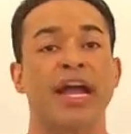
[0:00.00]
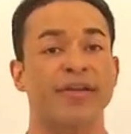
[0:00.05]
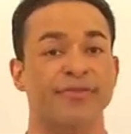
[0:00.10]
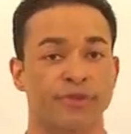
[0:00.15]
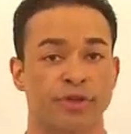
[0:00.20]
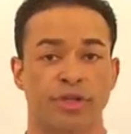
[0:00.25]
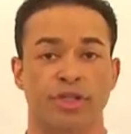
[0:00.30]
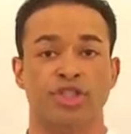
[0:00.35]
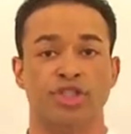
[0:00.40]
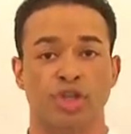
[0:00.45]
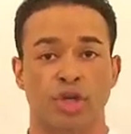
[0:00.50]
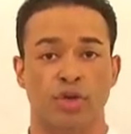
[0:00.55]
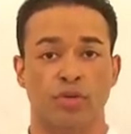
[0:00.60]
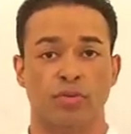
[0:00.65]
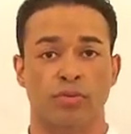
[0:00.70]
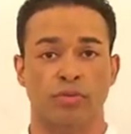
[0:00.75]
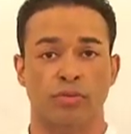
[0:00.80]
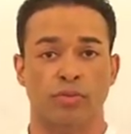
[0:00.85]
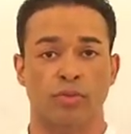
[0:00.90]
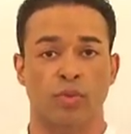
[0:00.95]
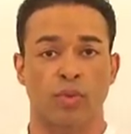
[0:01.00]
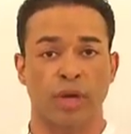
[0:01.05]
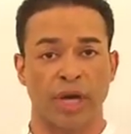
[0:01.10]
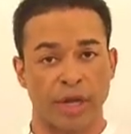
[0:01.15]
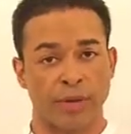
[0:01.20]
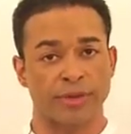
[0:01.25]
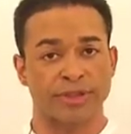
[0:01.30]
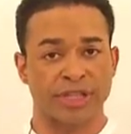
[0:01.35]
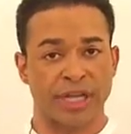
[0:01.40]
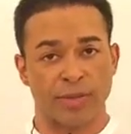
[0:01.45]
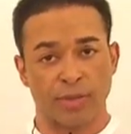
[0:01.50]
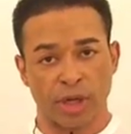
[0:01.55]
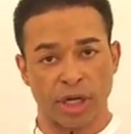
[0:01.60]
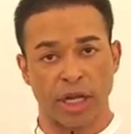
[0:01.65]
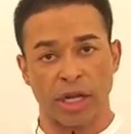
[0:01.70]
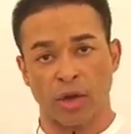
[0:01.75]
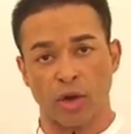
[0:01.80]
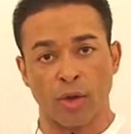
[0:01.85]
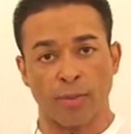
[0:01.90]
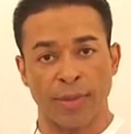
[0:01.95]
After the show, when I was able
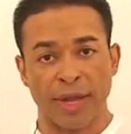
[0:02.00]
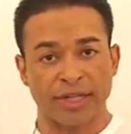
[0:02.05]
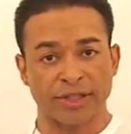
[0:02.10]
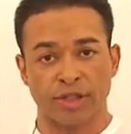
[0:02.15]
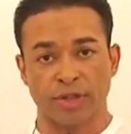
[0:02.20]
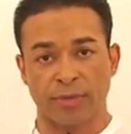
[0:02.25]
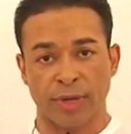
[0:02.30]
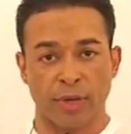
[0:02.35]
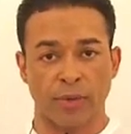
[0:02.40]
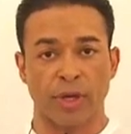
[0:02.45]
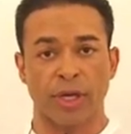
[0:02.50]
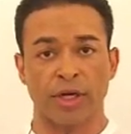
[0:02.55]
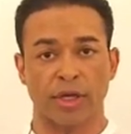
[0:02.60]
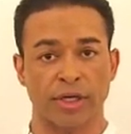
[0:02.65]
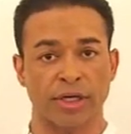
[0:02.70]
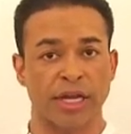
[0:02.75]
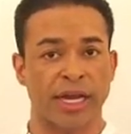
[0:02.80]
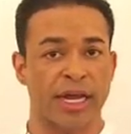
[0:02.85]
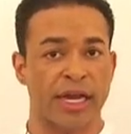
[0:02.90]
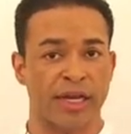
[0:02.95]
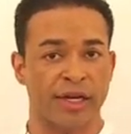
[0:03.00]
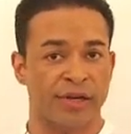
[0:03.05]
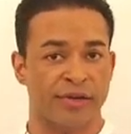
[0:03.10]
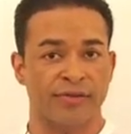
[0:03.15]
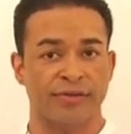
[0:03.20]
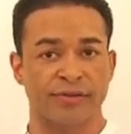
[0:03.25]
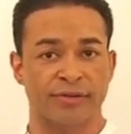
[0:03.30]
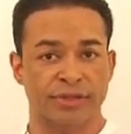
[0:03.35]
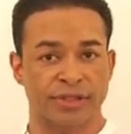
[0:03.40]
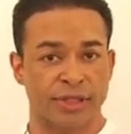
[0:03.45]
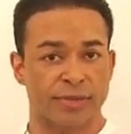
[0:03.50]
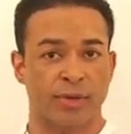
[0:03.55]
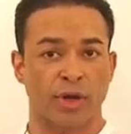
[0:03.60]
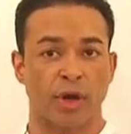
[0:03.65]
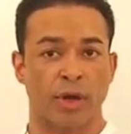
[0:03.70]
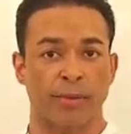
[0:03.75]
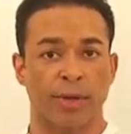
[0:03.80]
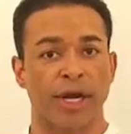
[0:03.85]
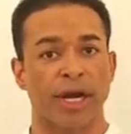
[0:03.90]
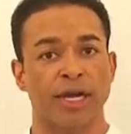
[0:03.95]
to go back to my regular diet of some
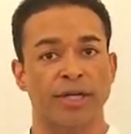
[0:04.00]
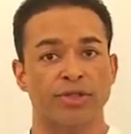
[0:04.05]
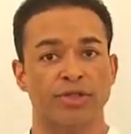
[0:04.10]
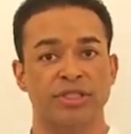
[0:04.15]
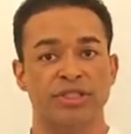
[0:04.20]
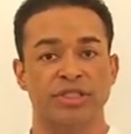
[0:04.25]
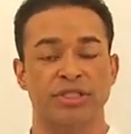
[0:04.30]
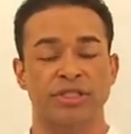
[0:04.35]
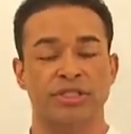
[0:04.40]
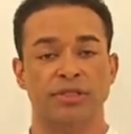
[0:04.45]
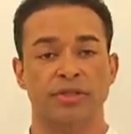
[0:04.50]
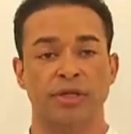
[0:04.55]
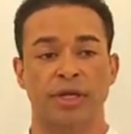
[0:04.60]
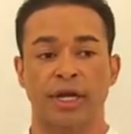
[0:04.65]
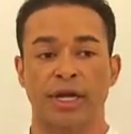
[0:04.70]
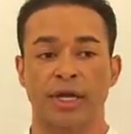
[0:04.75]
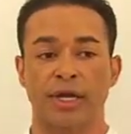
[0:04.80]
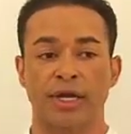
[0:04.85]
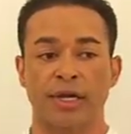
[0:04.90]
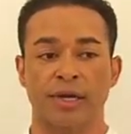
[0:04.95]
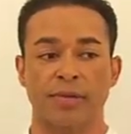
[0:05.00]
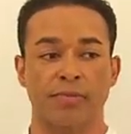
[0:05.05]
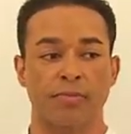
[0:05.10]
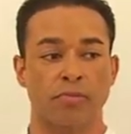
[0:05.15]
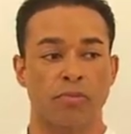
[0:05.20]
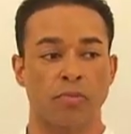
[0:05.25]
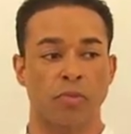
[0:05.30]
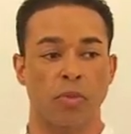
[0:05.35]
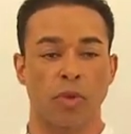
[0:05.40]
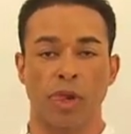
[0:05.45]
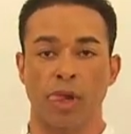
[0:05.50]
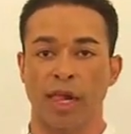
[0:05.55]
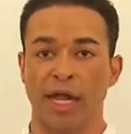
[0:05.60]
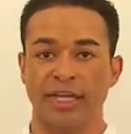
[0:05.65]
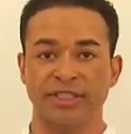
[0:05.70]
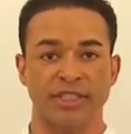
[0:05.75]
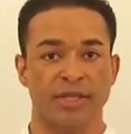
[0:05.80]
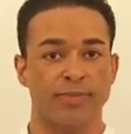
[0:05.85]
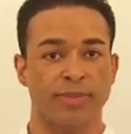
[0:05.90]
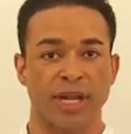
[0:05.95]
carbohydrates,
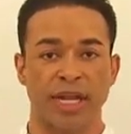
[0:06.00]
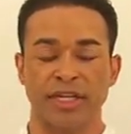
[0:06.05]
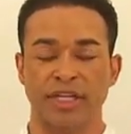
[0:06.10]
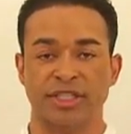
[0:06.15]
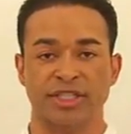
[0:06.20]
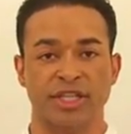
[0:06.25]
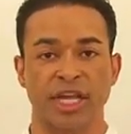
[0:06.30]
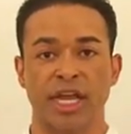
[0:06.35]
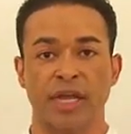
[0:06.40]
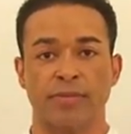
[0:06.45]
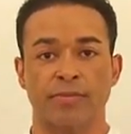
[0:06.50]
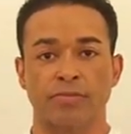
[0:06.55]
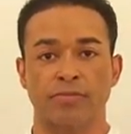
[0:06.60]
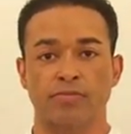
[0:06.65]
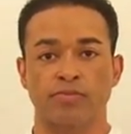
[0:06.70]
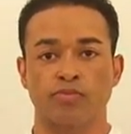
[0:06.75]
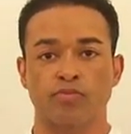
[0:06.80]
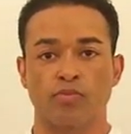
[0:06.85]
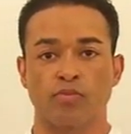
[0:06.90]
I simply ate the same.